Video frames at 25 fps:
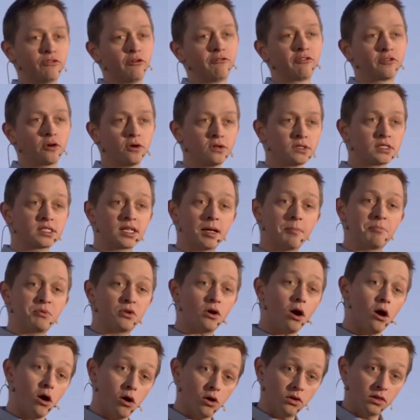of concept
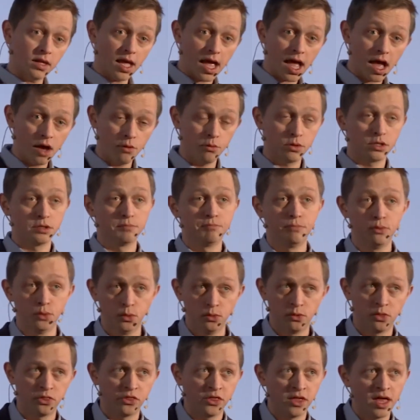on our
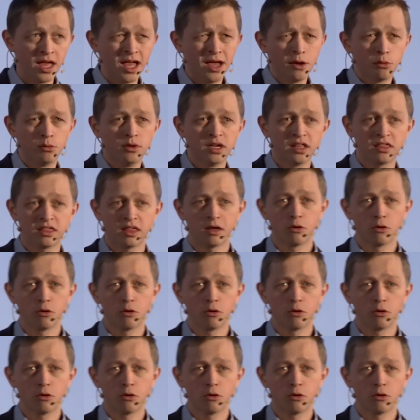booth with